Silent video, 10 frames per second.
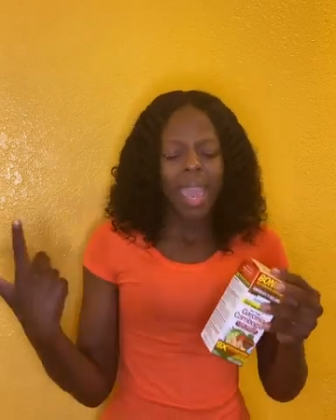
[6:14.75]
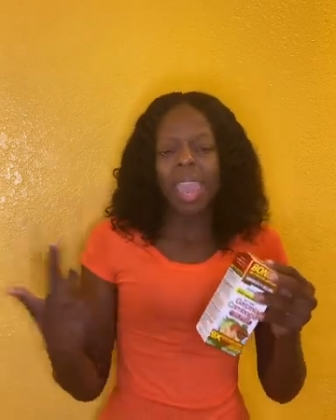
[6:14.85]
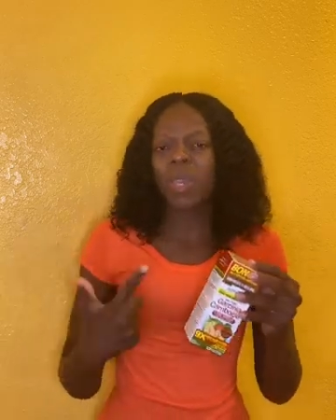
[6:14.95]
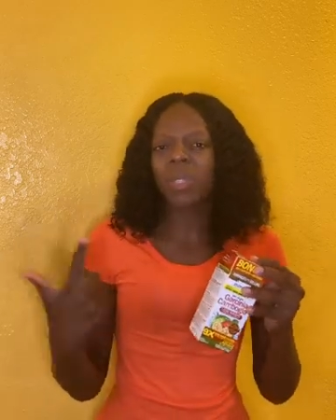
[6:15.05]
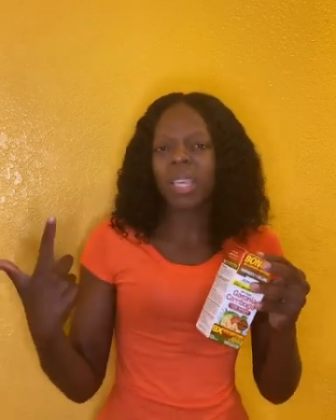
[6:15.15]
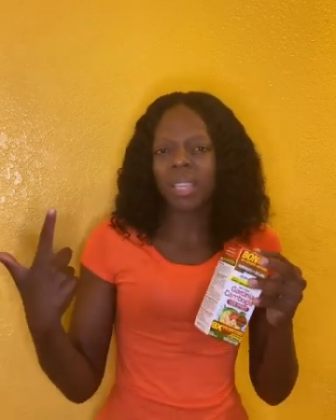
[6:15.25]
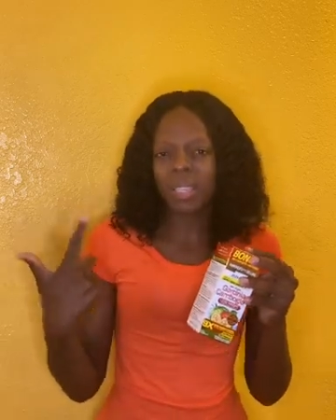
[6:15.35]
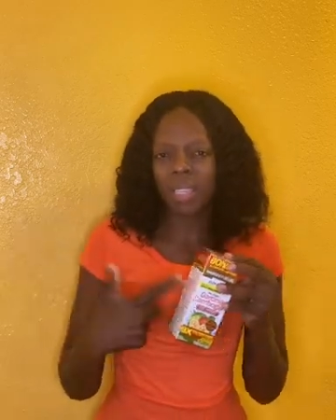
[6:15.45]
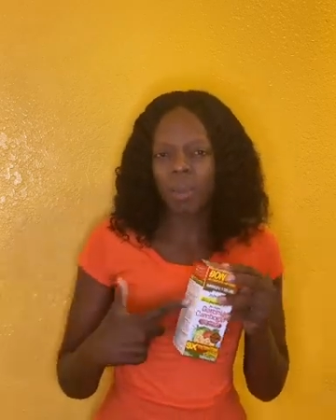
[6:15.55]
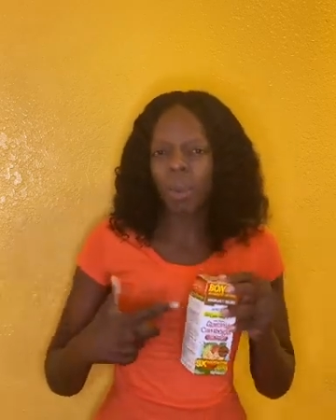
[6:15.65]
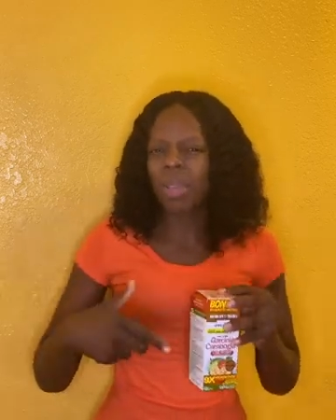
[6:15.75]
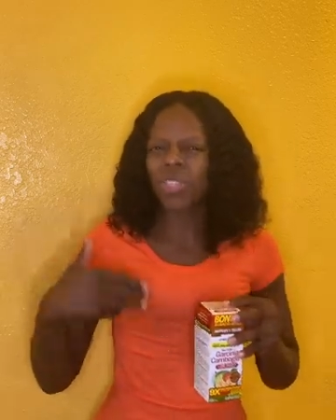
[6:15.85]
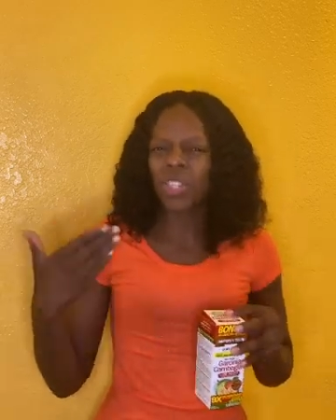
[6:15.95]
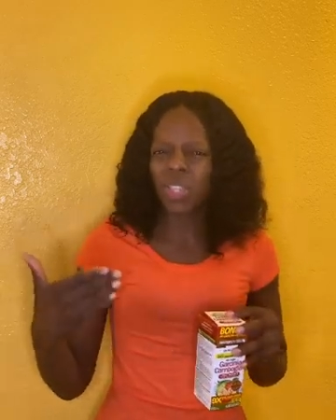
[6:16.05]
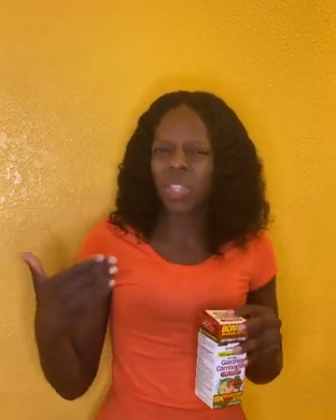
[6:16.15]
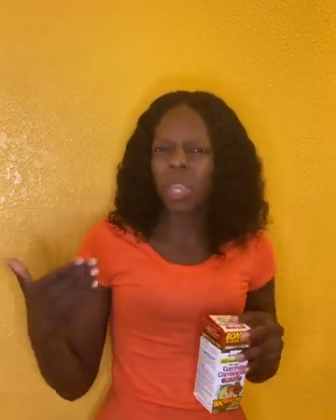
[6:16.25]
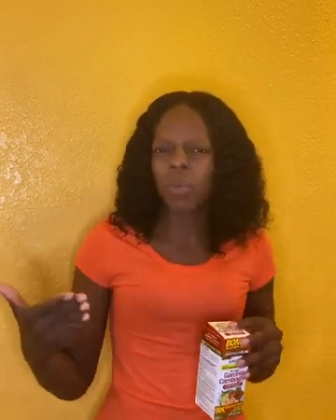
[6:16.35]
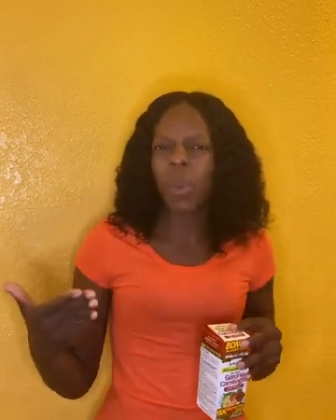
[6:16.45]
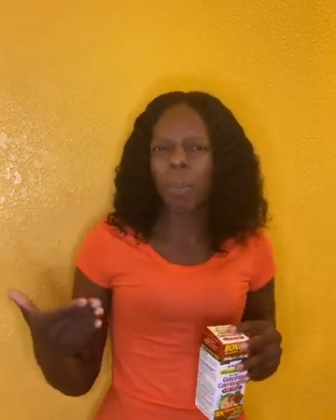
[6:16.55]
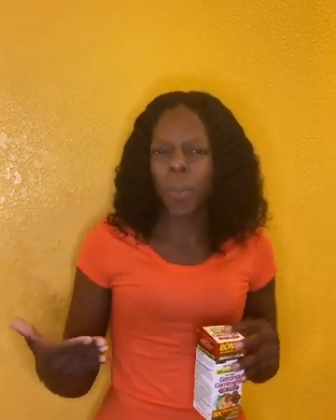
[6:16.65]
and you're taking supplements just to
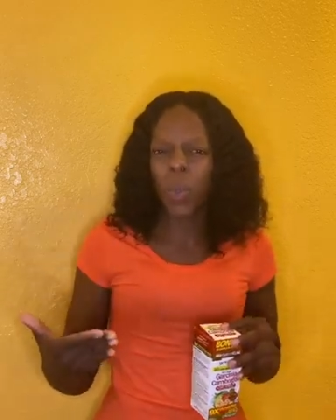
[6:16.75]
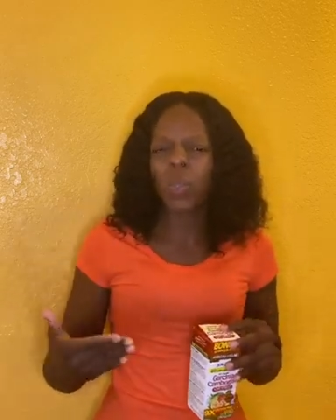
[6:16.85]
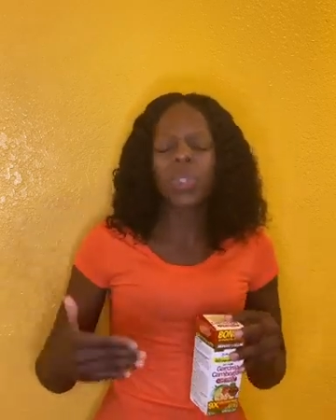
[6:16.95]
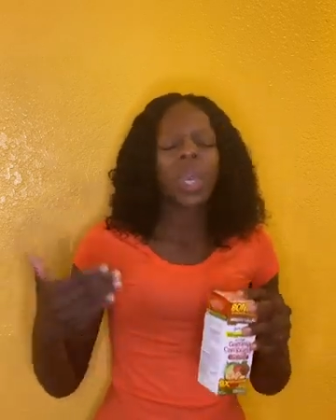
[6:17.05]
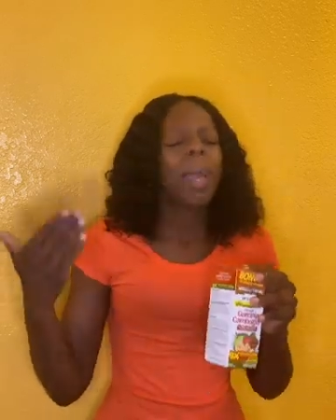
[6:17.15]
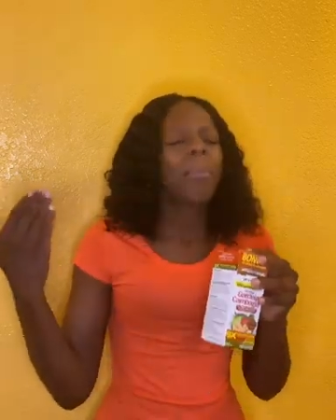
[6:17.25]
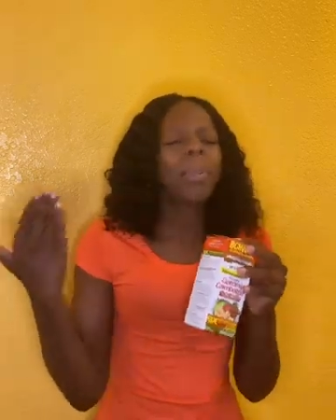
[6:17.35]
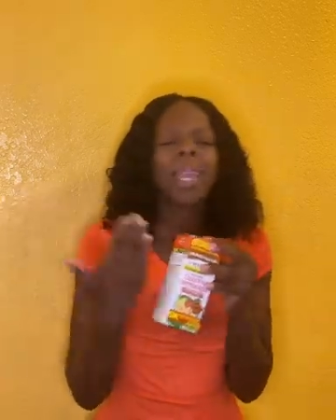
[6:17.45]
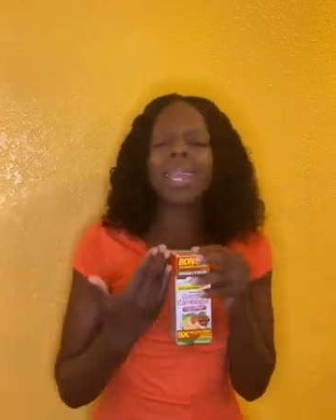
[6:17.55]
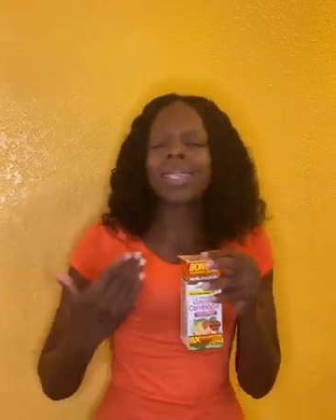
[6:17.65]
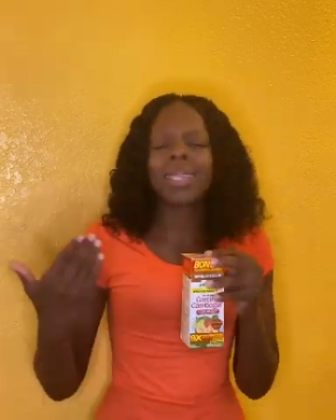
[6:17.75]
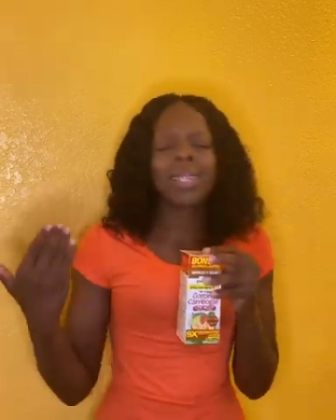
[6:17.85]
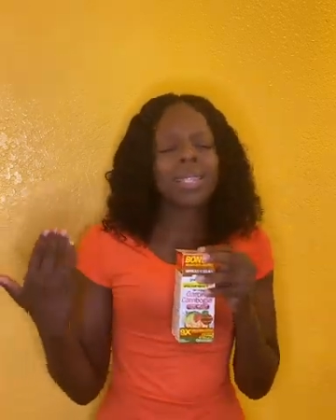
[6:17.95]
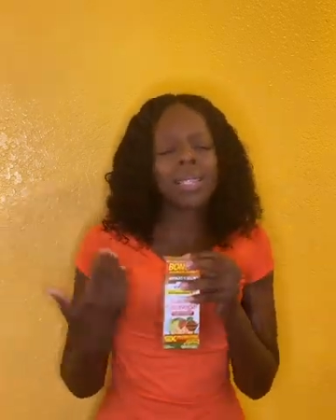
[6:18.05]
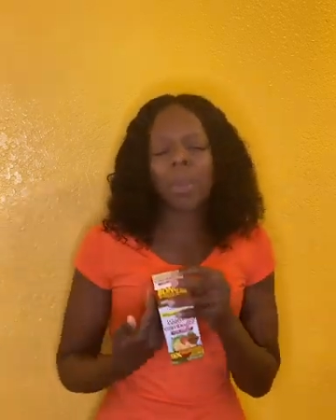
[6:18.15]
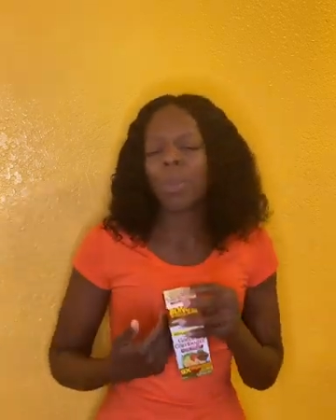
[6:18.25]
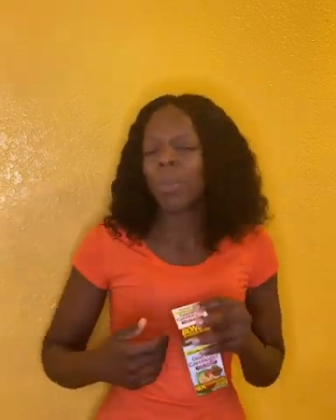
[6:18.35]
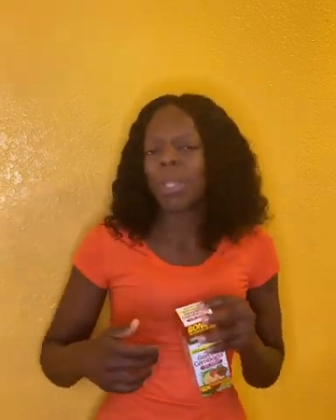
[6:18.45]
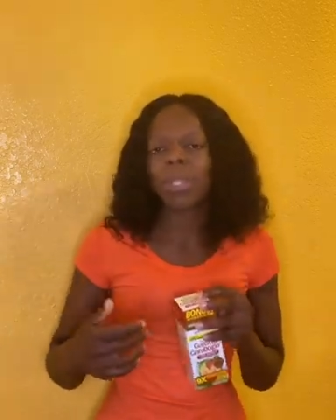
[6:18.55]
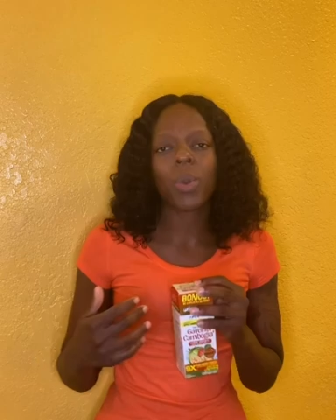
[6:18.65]
give you a boost please take the
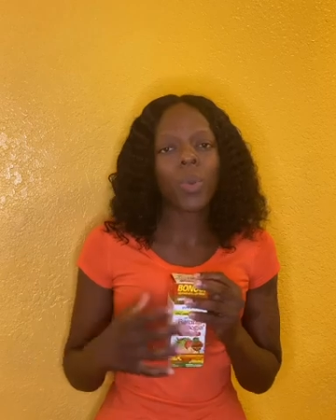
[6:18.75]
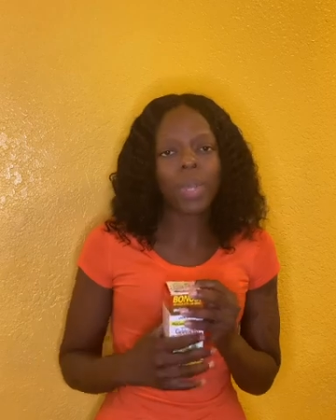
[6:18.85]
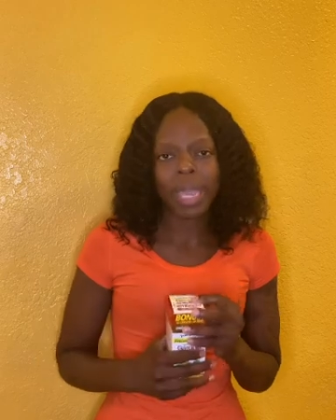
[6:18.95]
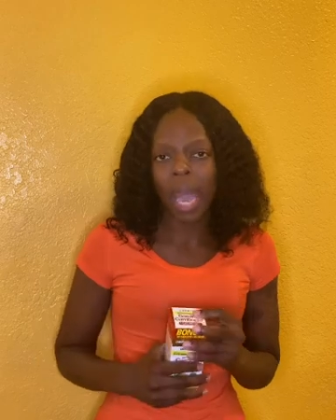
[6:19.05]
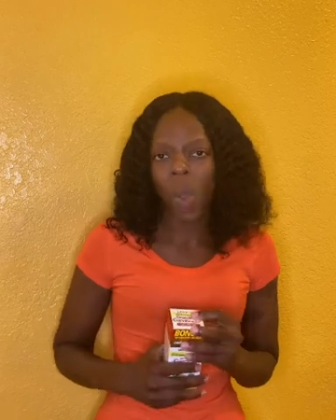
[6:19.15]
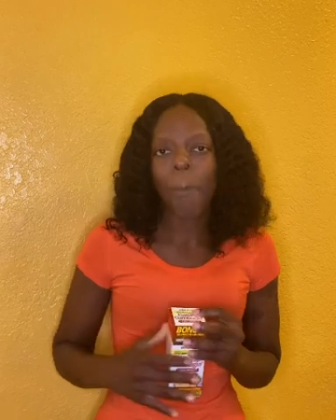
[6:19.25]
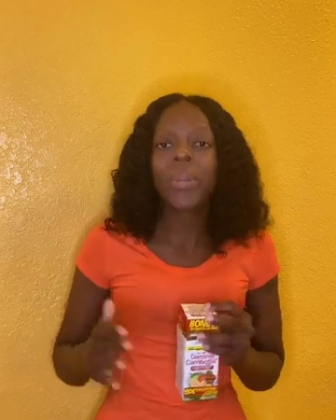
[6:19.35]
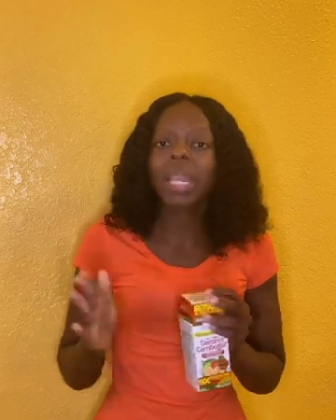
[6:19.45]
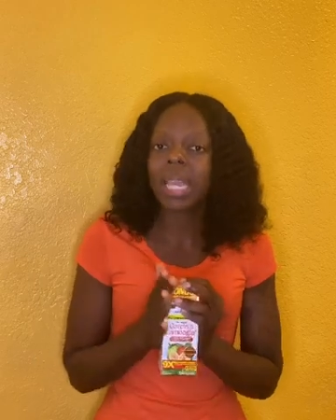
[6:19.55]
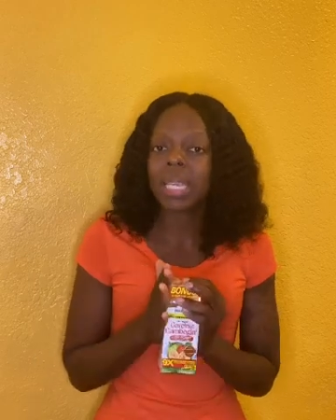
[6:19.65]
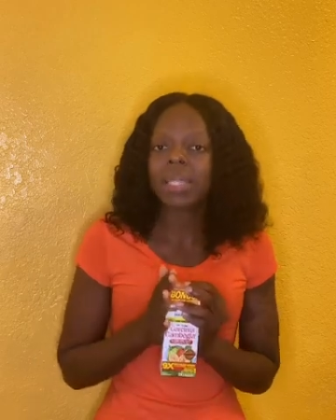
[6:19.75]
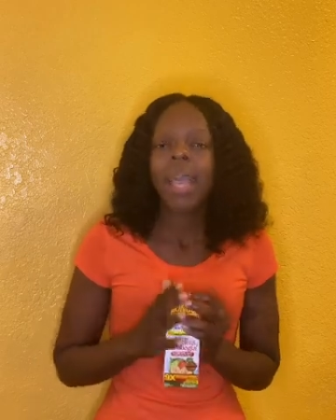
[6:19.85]
supplements and work out. Please.